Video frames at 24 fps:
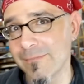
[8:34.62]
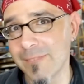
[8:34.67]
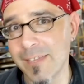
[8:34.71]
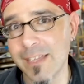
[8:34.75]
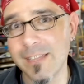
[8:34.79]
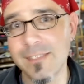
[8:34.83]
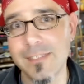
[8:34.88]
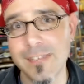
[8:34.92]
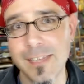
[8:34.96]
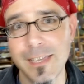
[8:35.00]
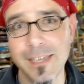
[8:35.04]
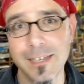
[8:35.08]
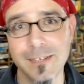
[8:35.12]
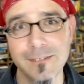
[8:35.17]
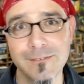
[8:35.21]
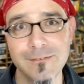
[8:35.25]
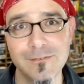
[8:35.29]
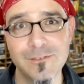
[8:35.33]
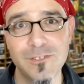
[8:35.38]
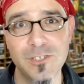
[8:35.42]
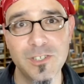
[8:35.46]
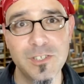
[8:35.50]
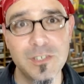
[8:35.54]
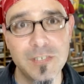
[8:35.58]
That's it
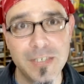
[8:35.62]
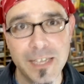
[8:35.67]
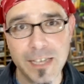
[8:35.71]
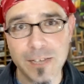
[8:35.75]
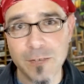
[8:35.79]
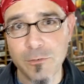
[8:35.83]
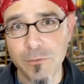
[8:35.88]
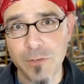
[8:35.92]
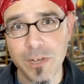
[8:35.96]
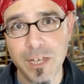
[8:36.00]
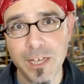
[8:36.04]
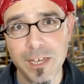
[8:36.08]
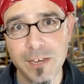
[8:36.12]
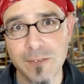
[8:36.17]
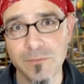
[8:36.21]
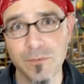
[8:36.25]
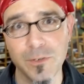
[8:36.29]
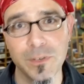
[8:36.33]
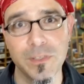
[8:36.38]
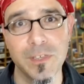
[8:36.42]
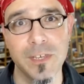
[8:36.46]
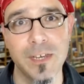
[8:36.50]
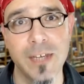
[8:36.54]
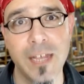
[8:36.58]
just get creative
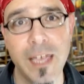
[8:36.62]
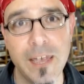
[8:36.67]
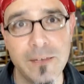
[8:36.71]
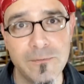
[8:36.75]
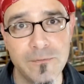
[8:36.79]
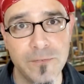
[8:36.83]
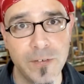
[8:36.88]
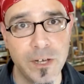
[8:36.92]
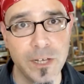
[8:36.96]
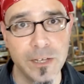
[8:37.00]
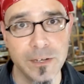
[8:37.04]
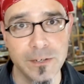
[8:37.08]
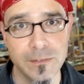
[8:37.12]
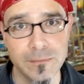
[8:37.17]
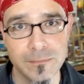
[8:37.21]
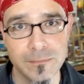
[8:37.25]
with it and have fun.